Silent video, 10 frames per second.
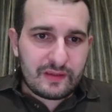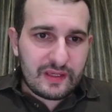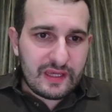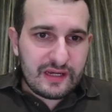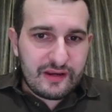
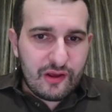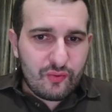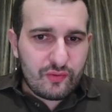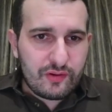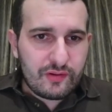And now
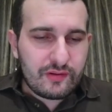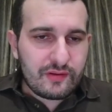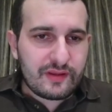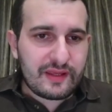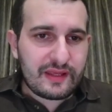
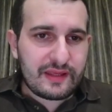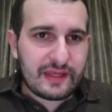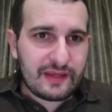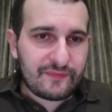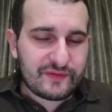
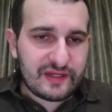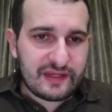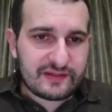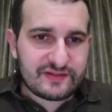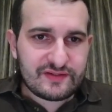f
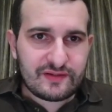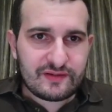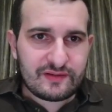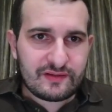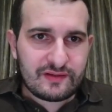takes
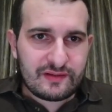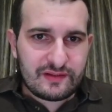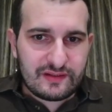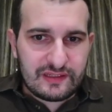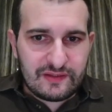
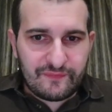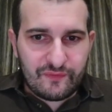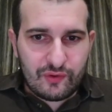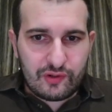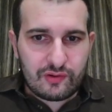
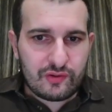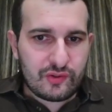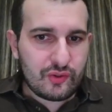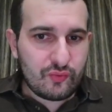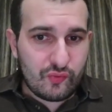e4
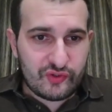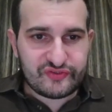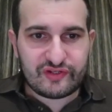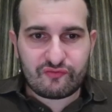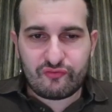was the
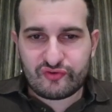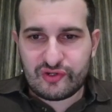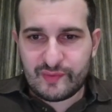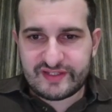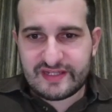crucial
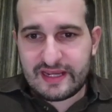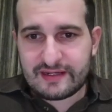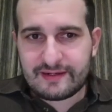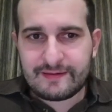mistake.